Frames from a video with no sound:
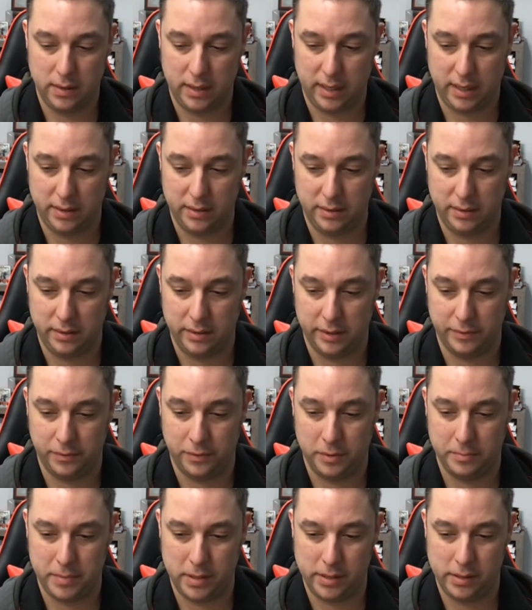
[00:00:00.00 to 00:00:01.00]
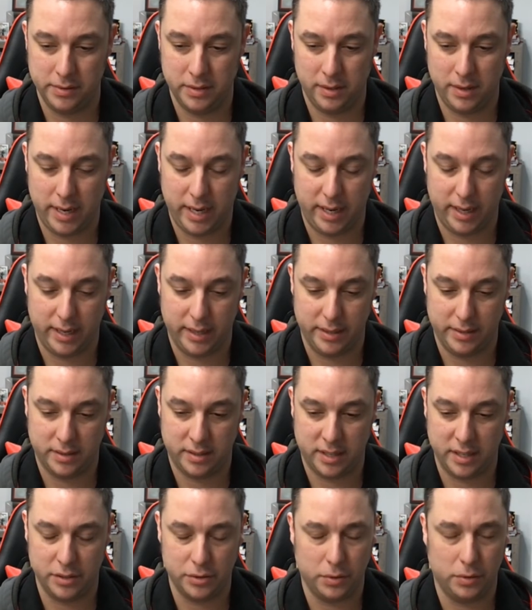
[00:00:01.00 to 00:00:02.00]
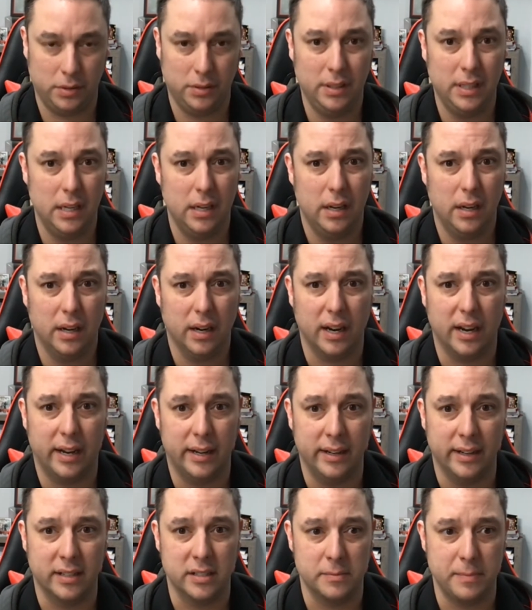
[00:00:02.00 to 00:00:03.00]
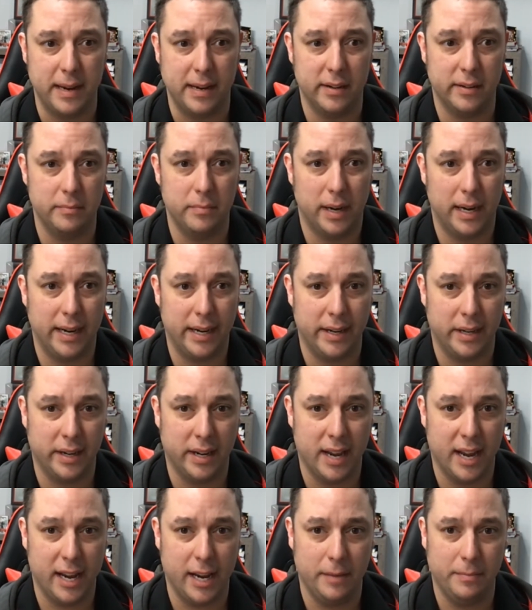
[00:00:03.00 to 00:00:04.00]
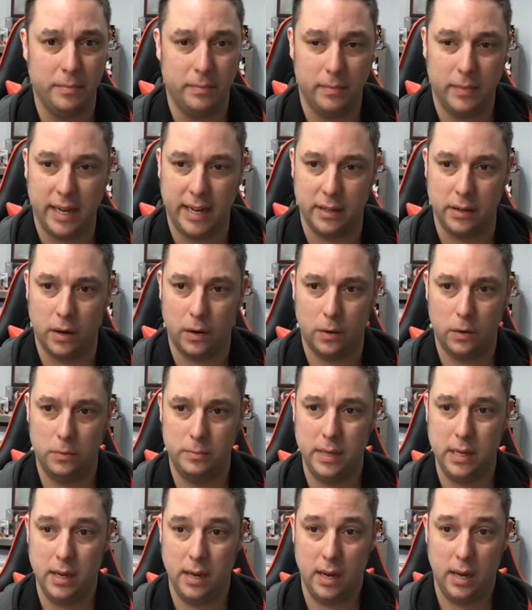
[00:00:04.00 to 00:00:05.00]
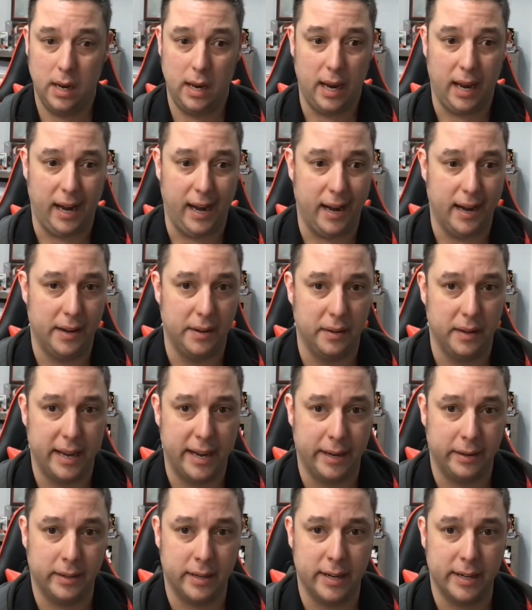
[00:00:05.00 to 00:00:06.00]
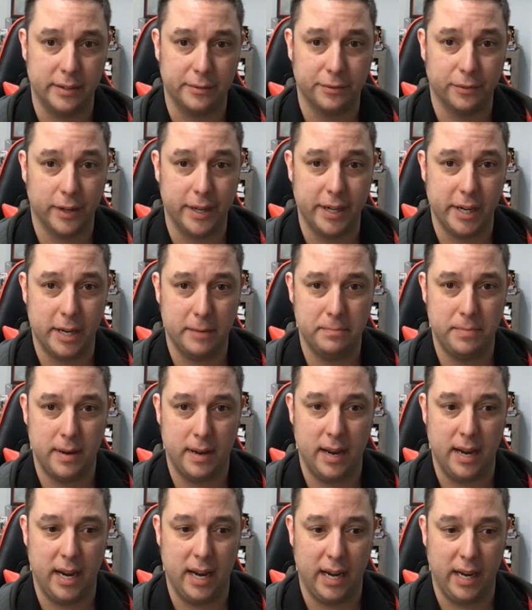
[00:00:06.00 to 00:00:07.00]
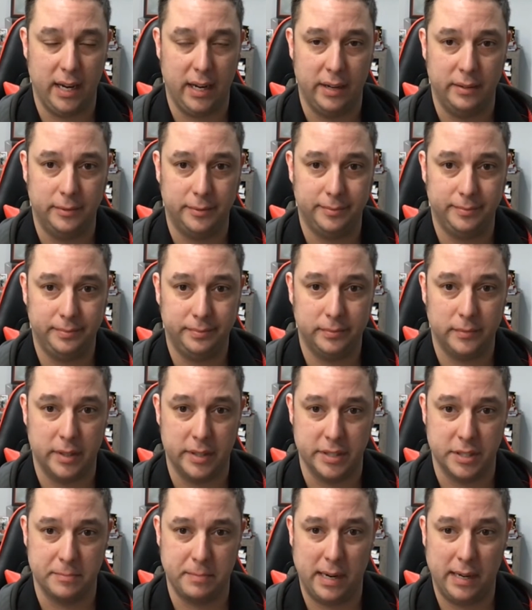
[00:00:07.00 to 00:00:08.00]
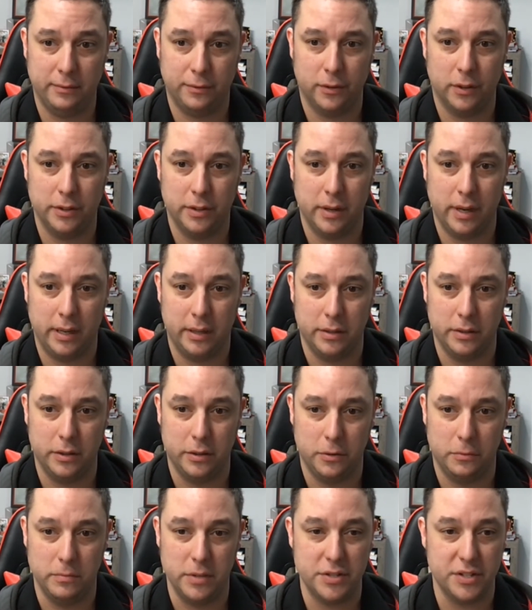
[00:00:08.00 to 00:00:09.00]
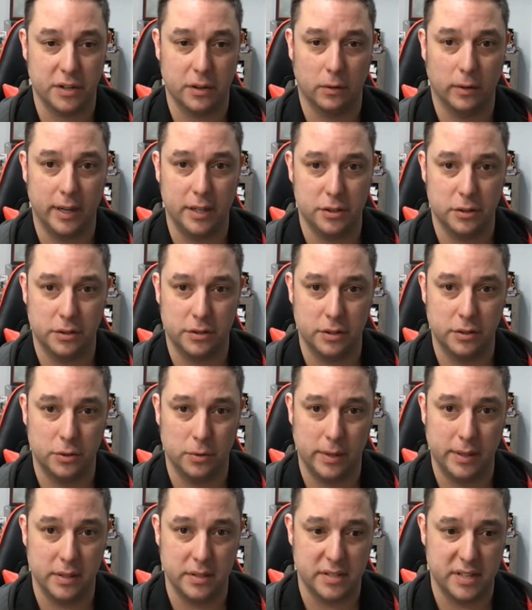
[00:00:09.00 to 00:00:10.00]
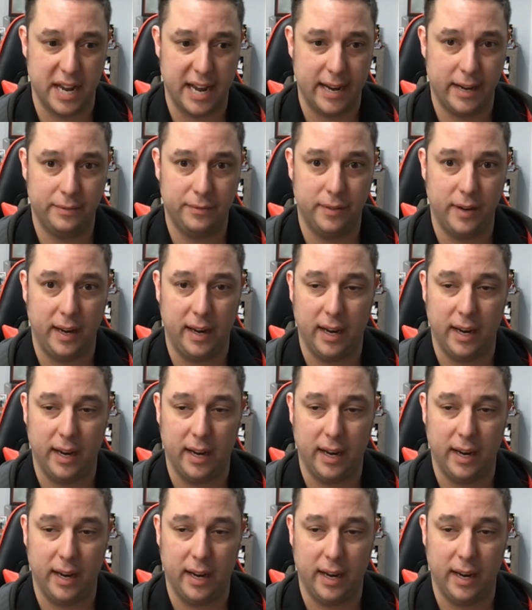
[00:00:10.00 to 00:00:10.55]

The football's schedule got expanded by a game at home, and that kind of freed up a spot for a new music arranger to join the staff.